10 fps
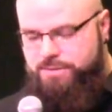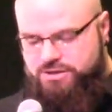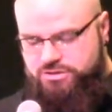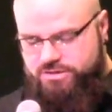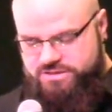be
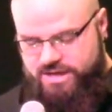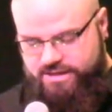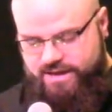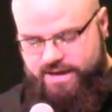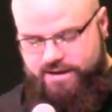sure to
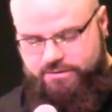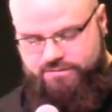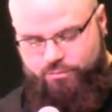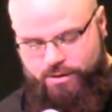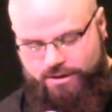check that out
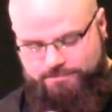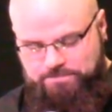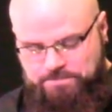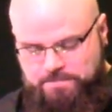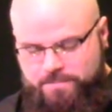as well.
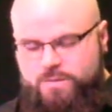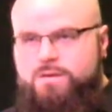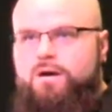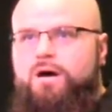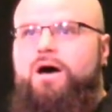
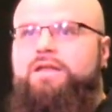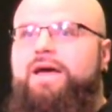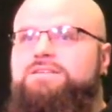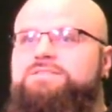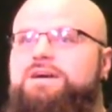Uh,
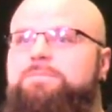next